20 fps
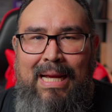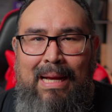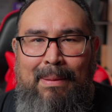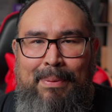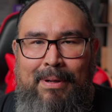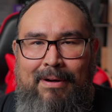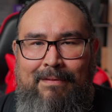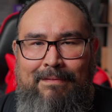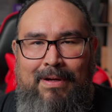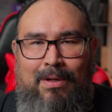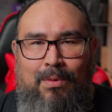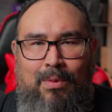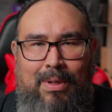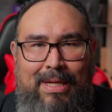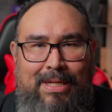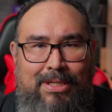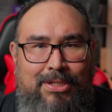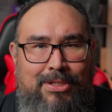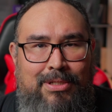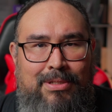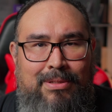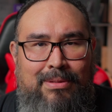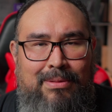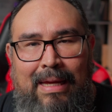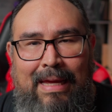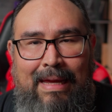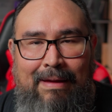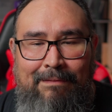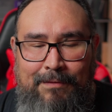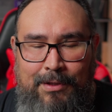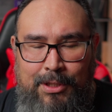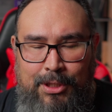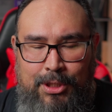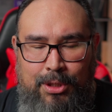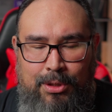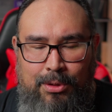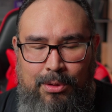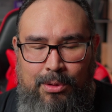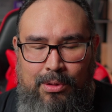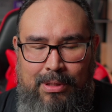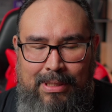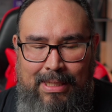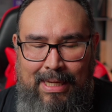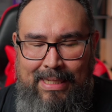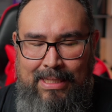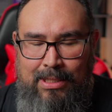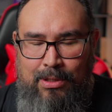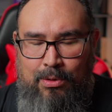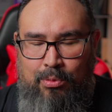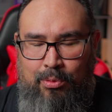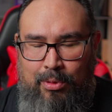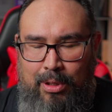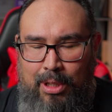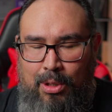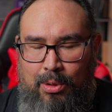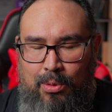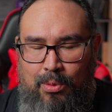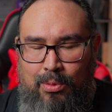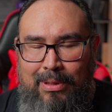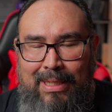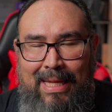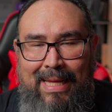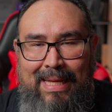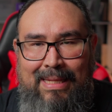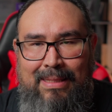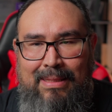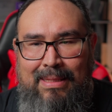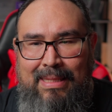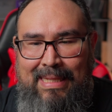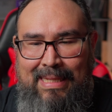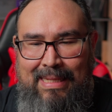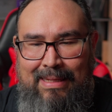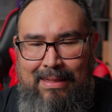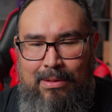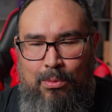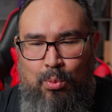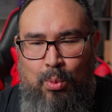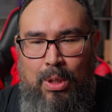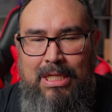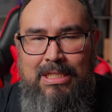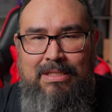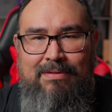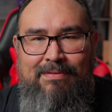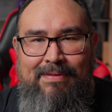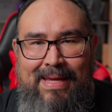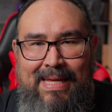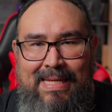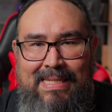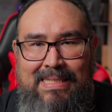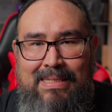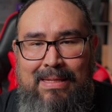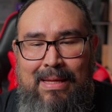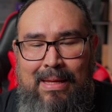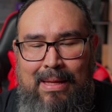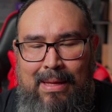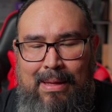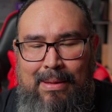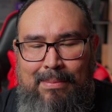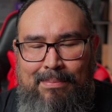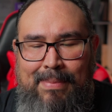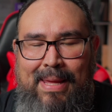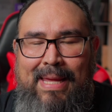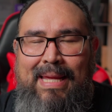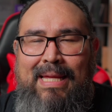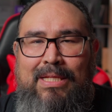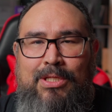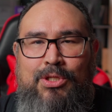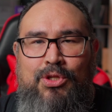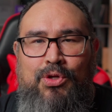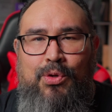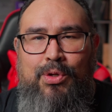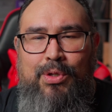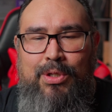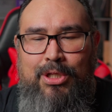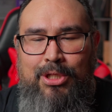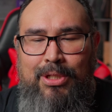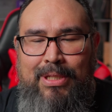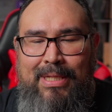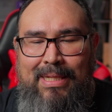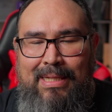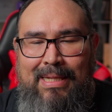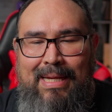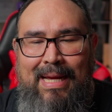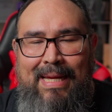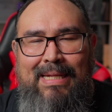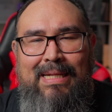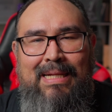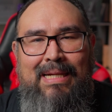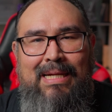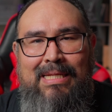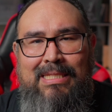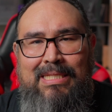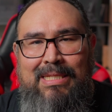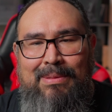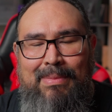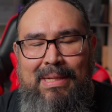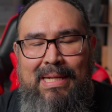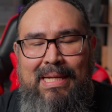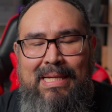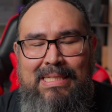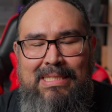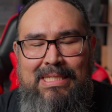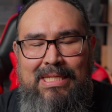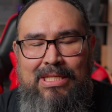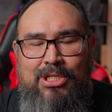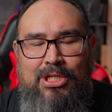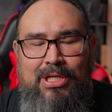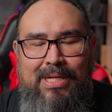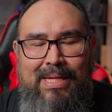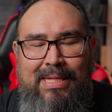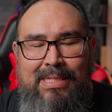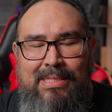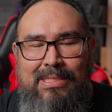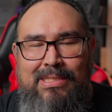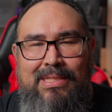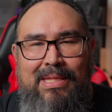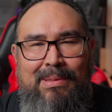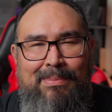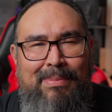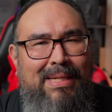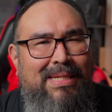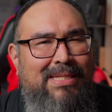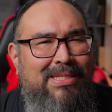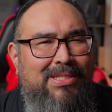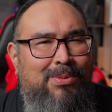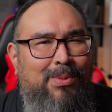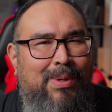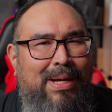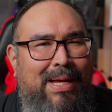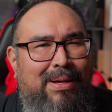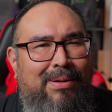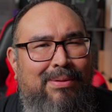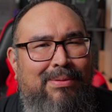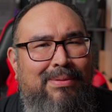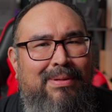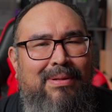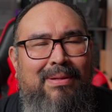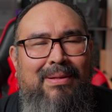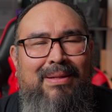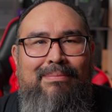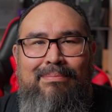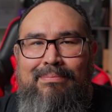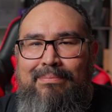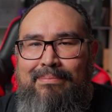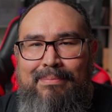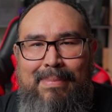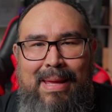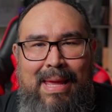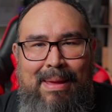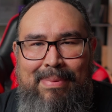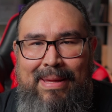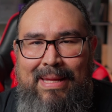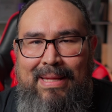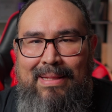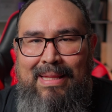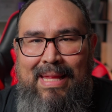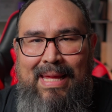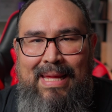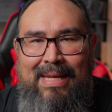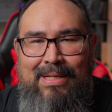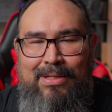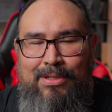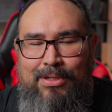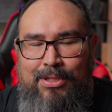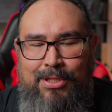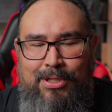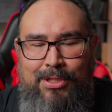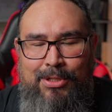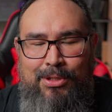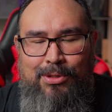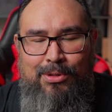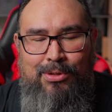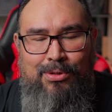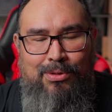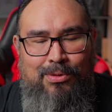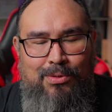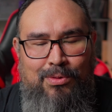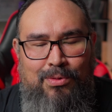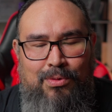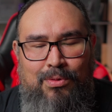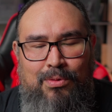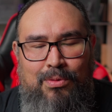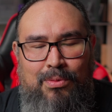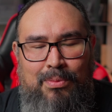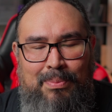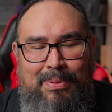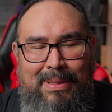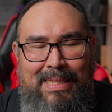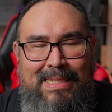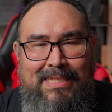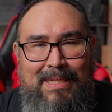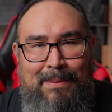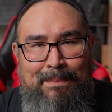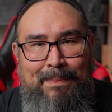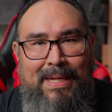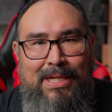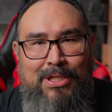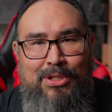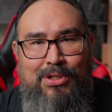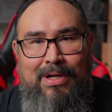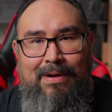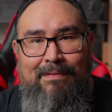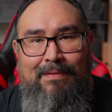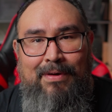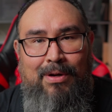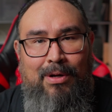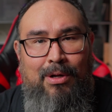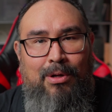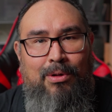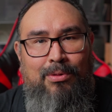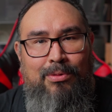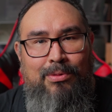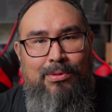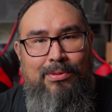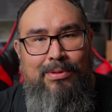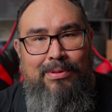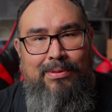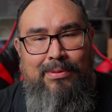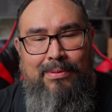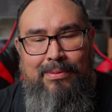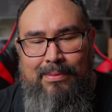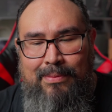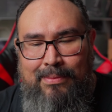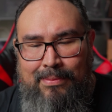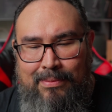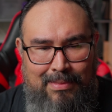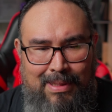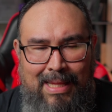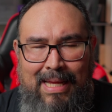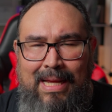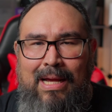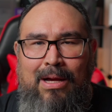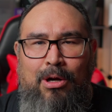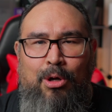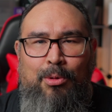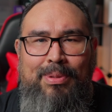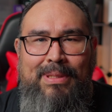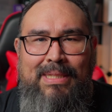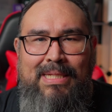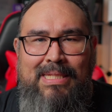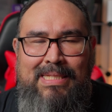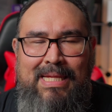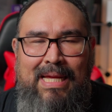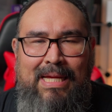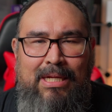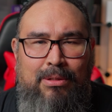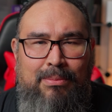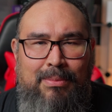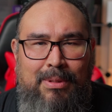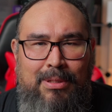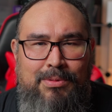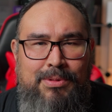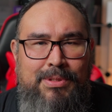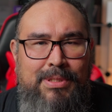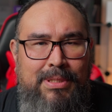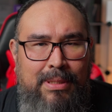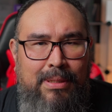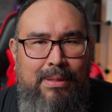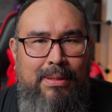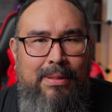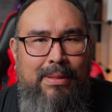a perfect watch. If you do kind of grow like the watch face, make it so you can kind of customize and change the buttons around. Maybe let you place a picture of your own, like an open design almost.